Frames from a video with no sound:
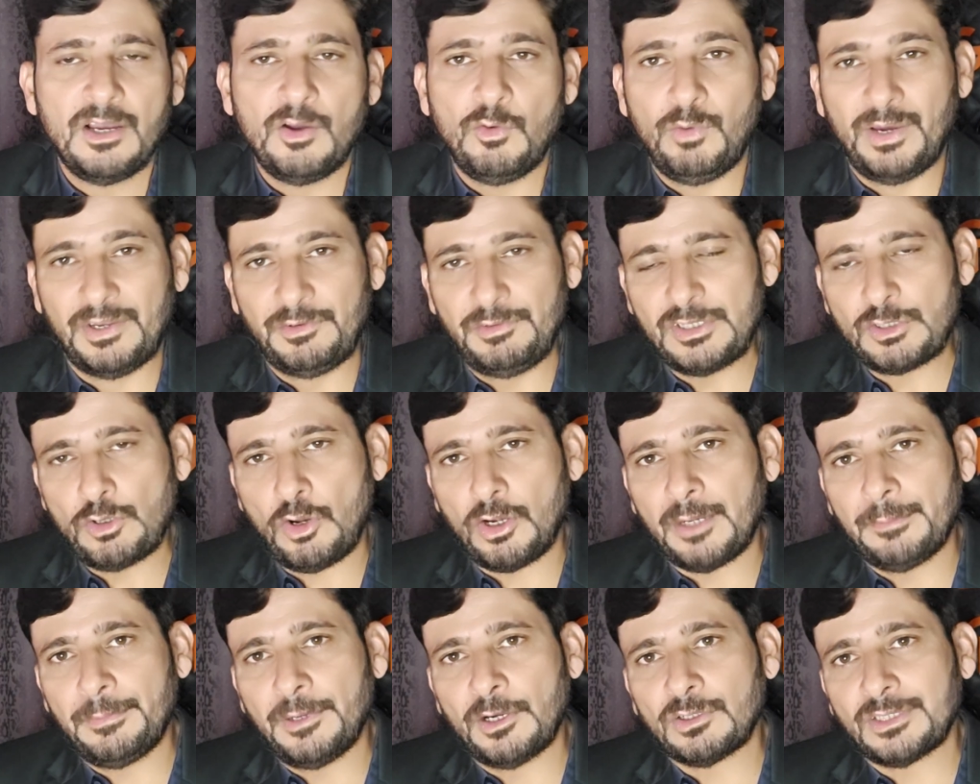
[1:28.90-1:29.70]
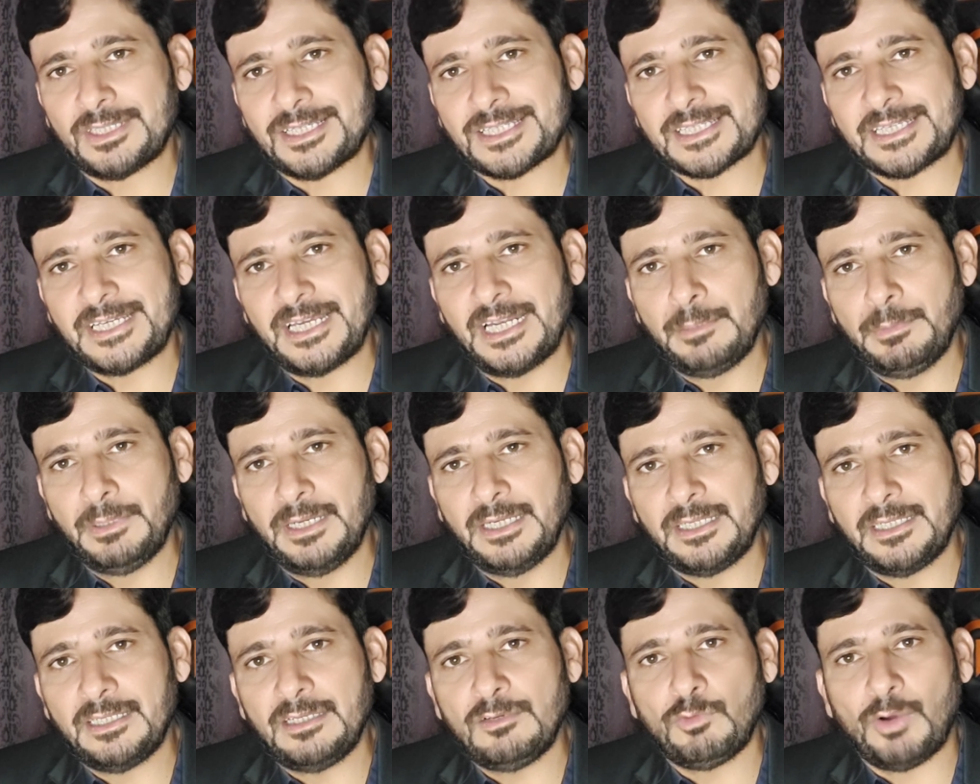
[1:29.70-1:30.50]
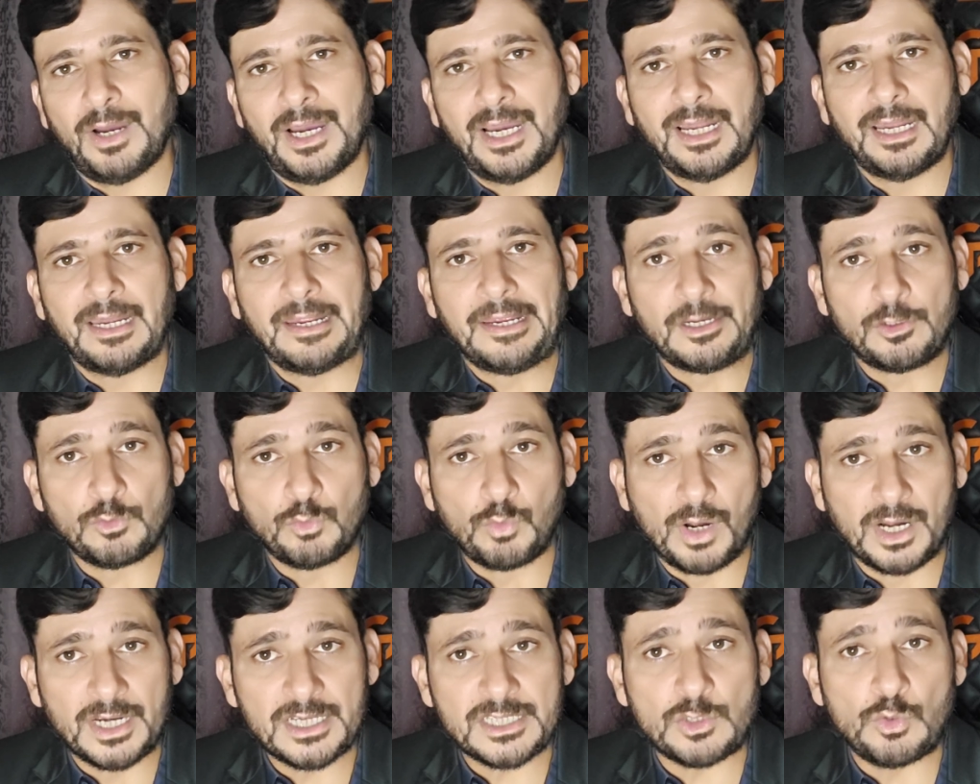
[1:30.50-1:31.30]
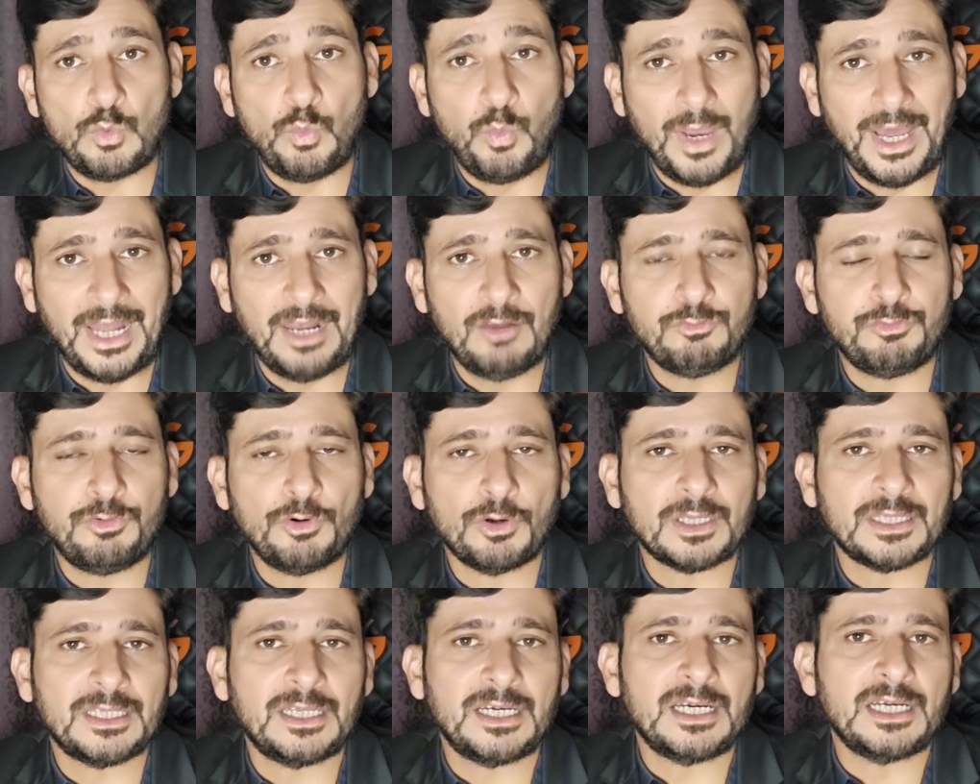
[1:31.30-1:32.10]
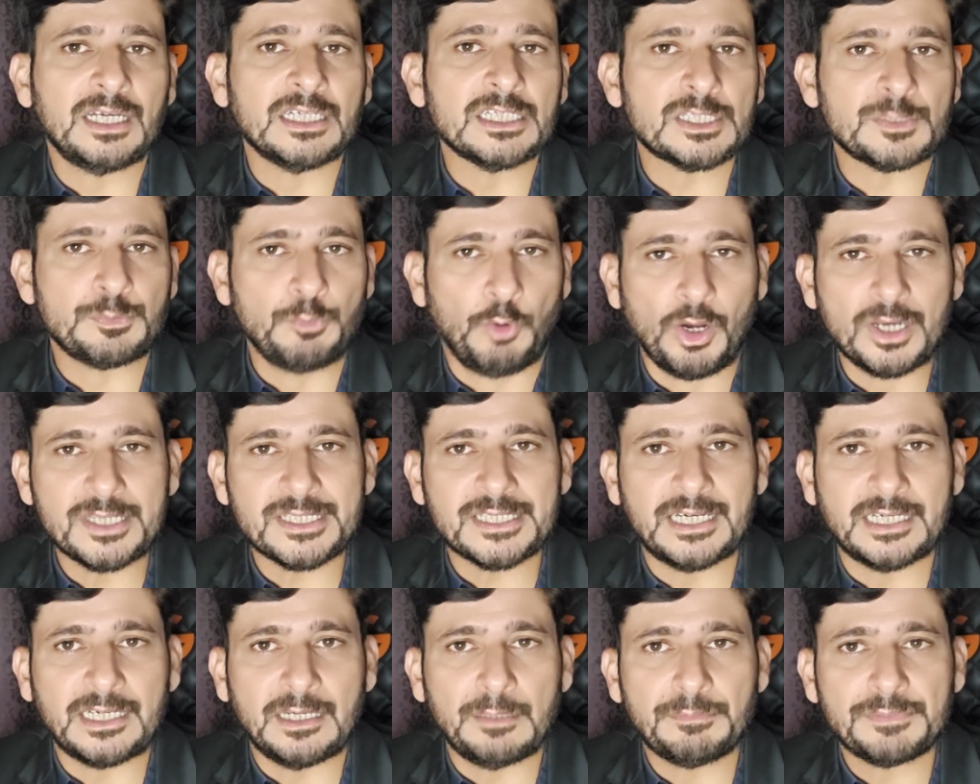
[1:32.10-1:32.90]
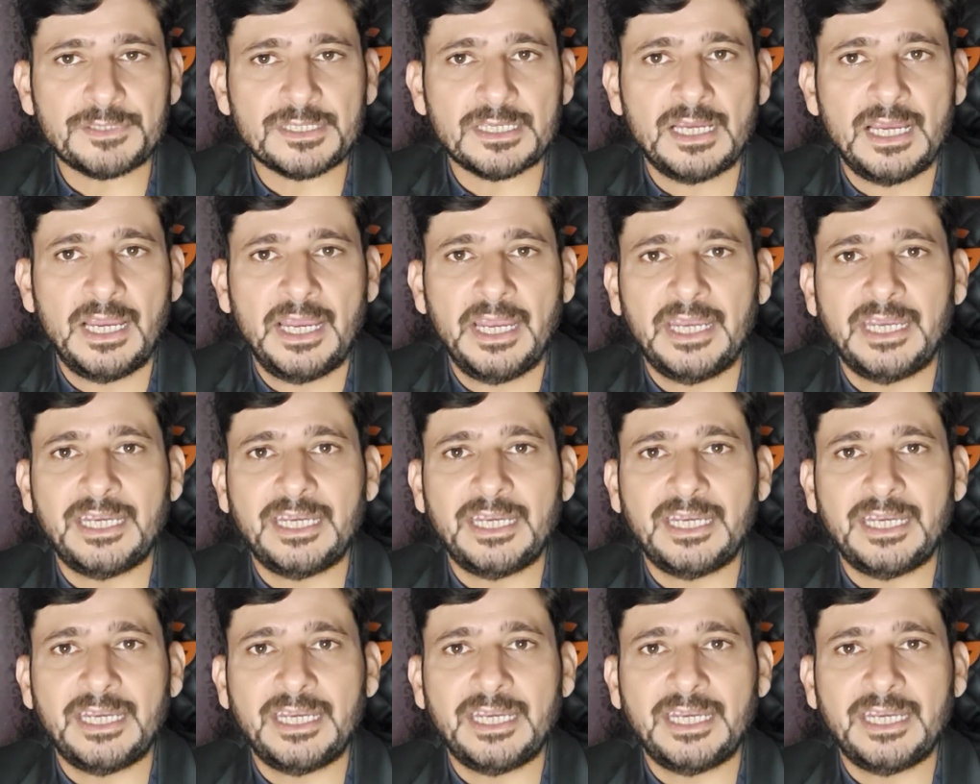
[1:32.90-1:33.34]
When we talk about the scalability, while it works well for the small setups,